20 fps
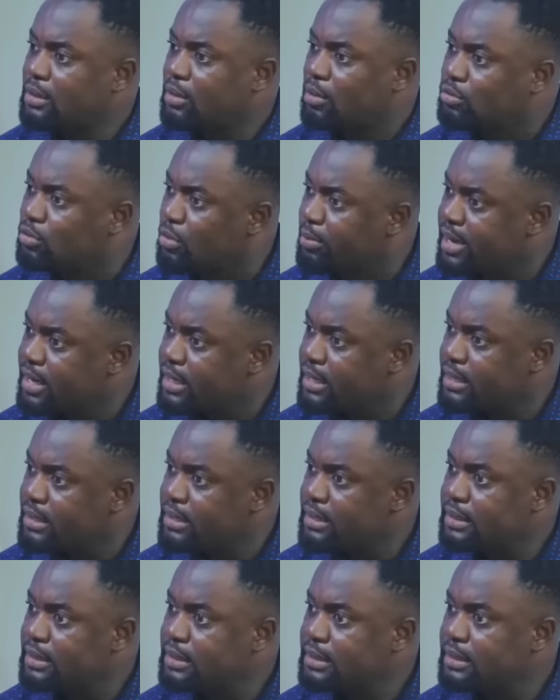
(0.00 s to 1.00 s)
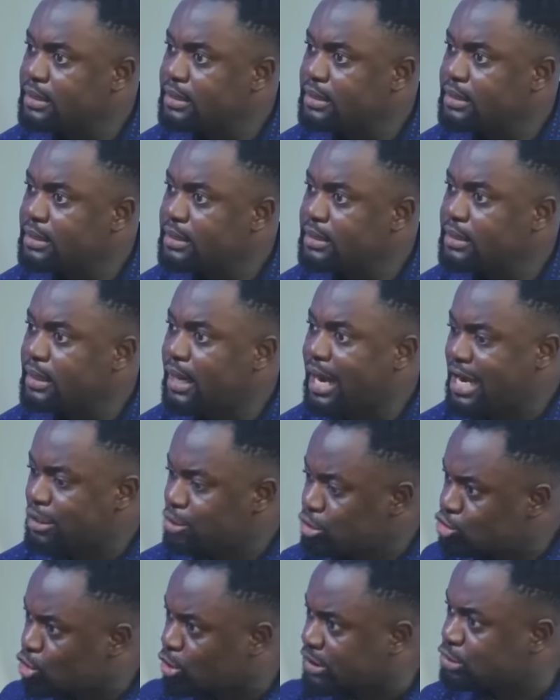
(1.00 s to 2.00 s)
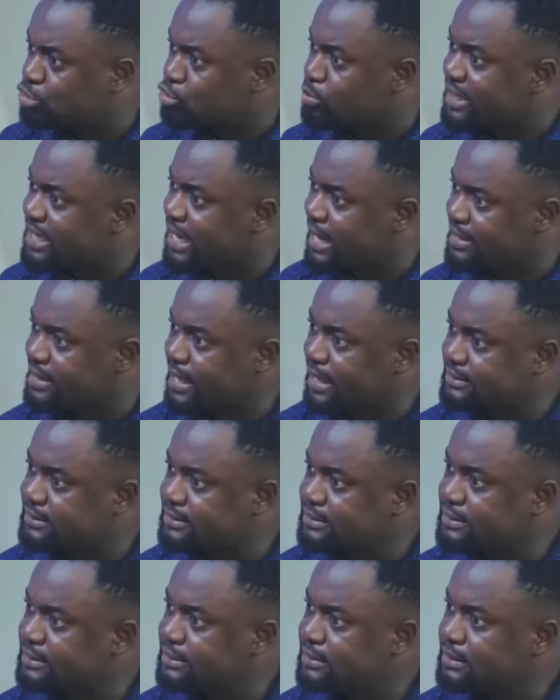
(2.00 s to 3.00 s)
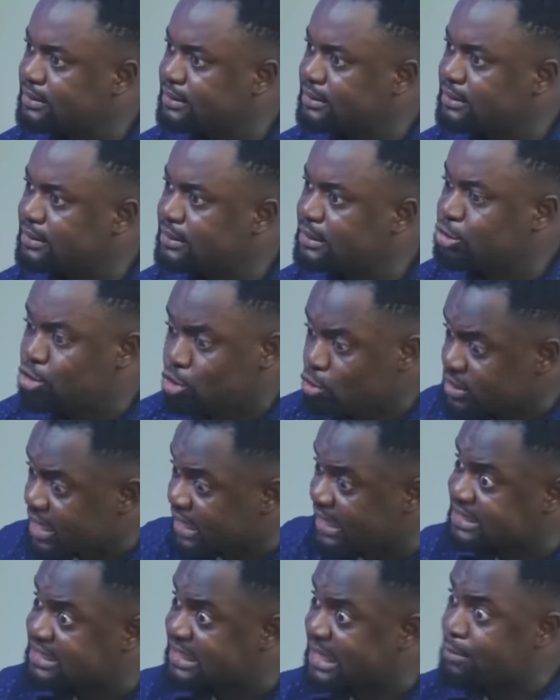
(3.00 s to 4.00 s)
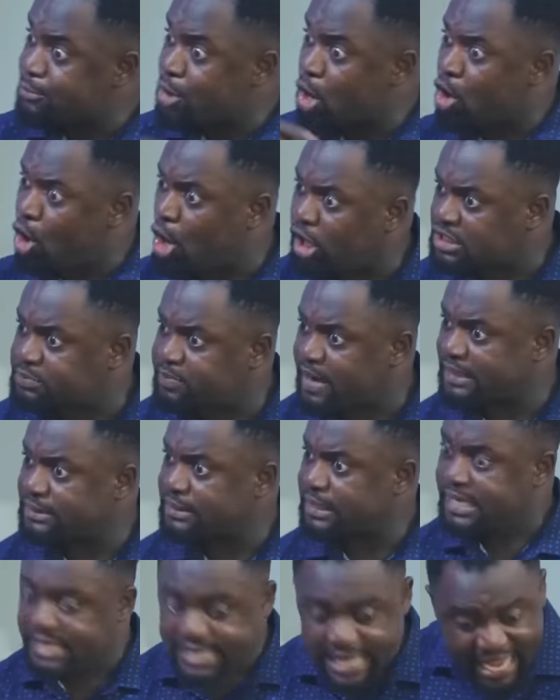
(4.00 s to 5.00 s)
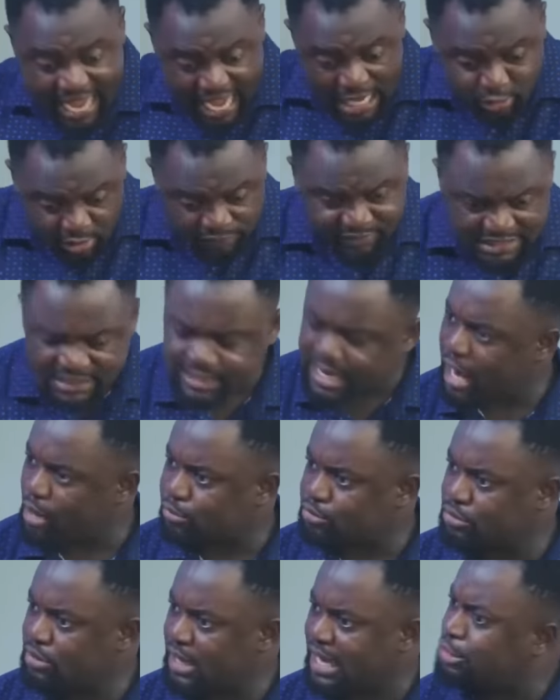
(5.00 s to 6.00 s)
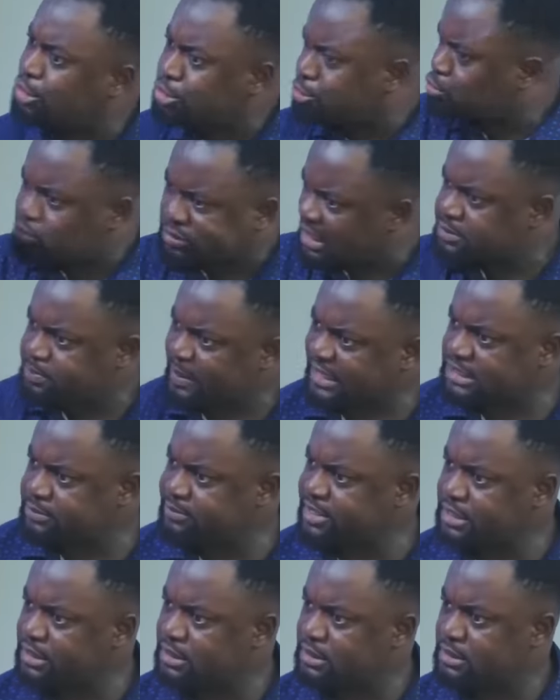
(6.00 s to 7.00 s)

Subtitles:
Onome, are you talking to me like that? Do you realize that I'm your husband, the head of this house, and you should respect me?